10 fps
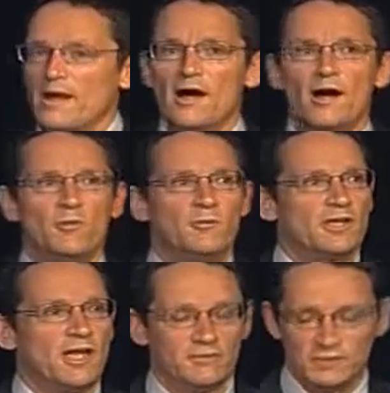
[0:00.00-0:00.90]
but we
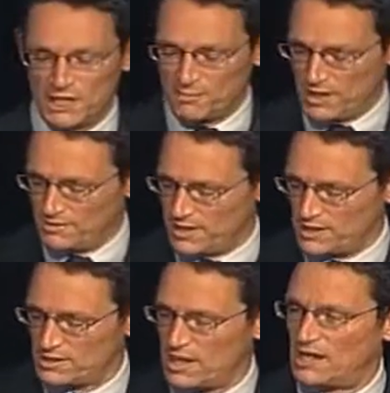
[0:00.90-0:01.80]
can have a chat about
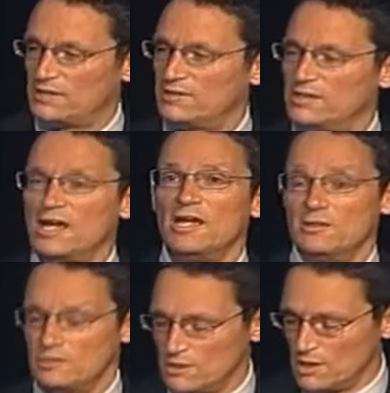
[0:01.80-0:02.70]
that at the
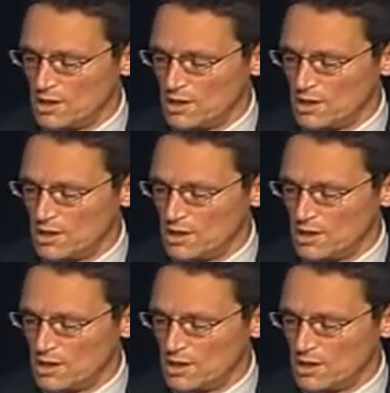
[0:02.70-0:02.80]
end.